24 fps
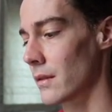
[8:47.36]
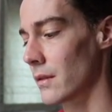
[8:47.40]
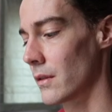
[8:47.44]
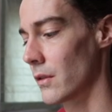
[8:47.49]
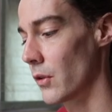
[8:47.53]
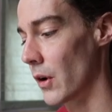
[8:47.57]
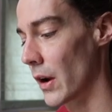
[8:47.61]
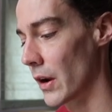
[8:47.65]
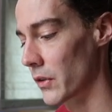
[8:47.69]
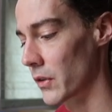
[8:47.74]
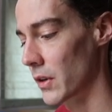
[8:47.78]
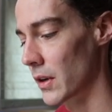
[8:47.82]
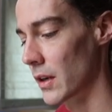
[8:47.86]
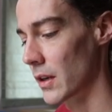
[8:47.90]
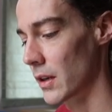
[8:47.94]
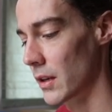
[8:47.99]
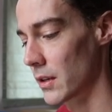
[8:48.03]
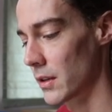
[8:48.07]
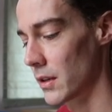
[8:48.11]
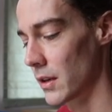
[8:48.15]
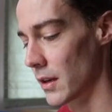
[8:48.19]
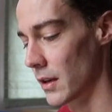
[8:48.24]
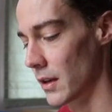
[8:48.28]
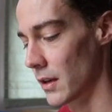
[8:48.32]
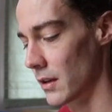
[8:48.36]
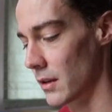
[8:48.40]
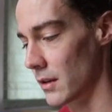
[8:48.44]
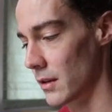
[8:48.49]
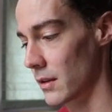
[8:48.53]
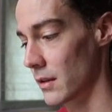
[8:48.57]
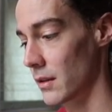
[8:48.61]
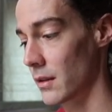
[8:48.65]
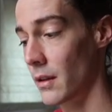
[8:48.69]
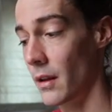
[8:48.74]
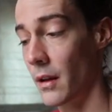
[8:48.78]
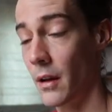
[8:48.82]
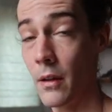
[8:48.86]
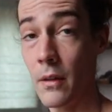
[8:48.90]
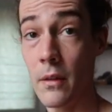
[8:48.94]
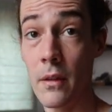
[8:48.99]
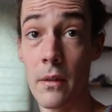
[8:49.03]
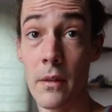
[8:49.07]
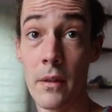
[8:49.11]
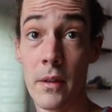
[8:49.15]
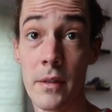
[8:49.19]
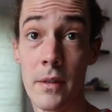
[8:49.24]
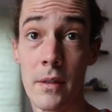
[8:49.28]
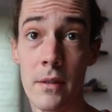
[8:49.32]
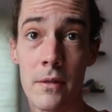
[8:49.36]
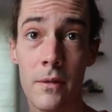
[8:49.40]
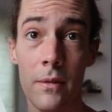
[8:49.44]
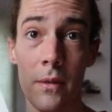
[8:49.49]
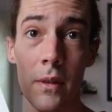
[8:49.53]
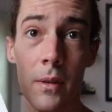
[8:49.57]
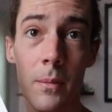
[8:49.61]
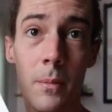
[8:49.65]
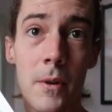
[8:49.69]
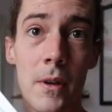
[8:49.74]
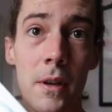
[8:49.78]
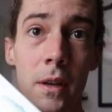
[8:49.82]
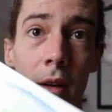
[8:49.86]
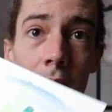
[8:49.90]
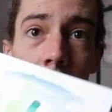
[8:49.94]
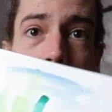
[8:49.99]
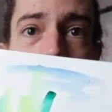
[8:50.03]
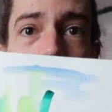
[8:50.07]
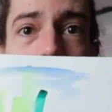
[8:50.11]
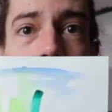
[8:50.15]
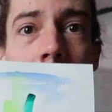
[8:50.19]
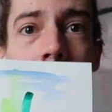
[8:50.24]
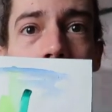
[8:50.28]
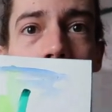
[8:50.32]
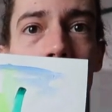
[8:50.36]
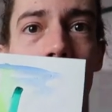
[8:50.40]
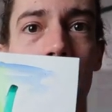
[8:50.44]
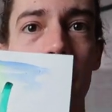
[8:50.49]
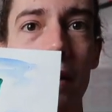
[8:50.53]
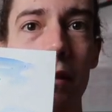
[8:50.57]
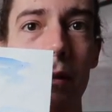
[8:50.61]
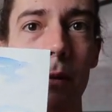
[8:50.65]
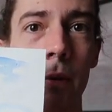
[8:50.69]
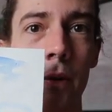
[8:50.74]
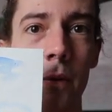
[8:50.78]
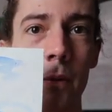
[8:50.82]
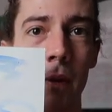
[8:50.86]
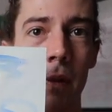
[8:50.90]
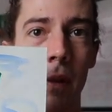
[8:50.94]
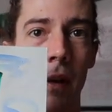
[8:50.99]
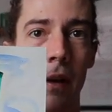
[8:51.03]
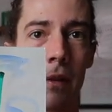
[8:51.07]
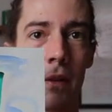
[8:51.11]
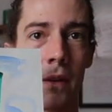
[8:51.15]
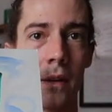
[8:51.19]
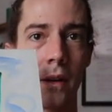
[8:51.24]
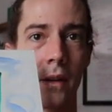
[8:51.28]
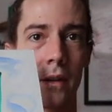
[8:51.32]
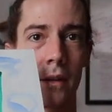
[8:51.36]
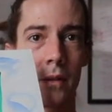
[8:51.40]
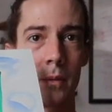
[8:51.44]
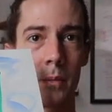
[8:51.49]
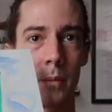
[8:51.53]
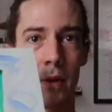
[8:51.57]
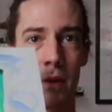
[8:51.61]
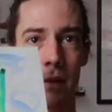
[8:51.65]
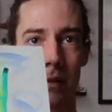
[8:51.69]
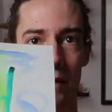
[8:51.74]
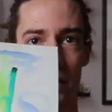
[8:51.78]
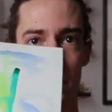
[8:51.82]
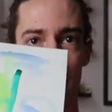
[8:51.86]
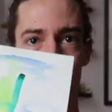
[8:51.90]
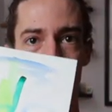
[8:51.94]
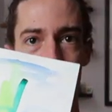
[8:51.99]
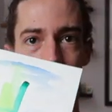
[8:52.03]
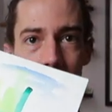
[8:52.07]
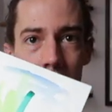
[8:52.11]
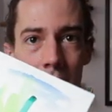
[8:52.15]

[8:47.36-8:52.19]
grounded in yet, although this is really pretty. It's one without the colored pencil.